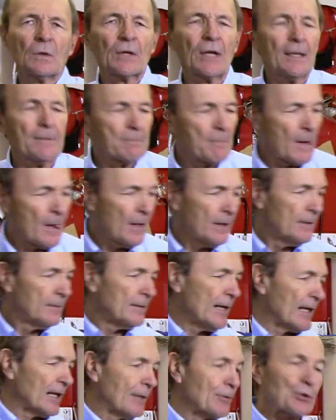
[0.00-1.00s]
Okay,
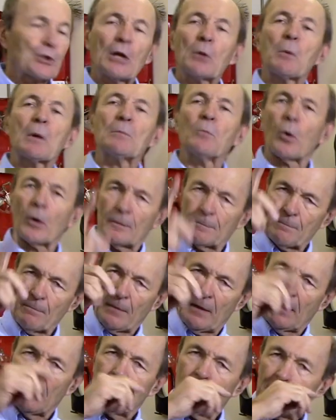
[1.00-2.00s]
now I'll show you one more.
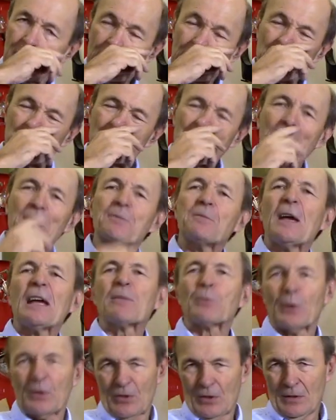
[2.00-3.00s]
This is my
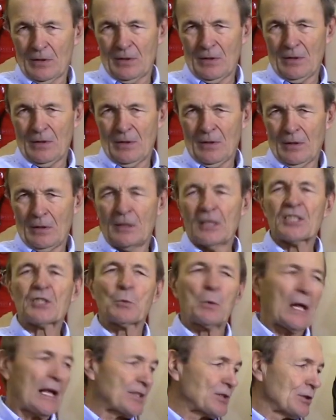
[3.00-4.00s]
favorite. This
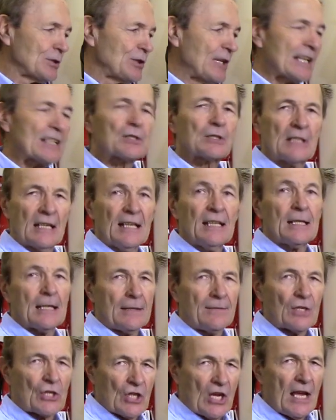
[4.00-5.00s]
is what I suggest,
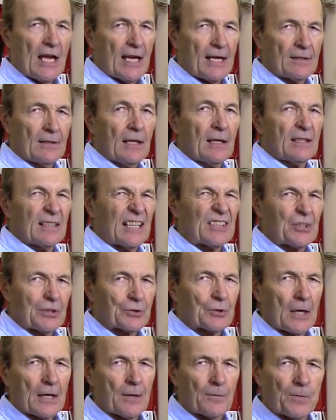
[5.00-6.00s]
if you can, that
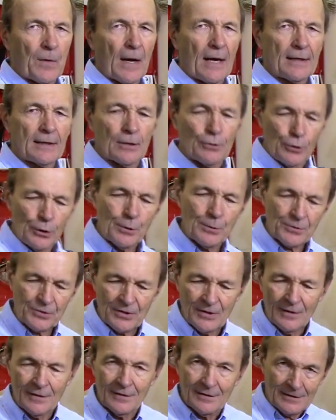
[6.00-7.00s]
you try to find and use.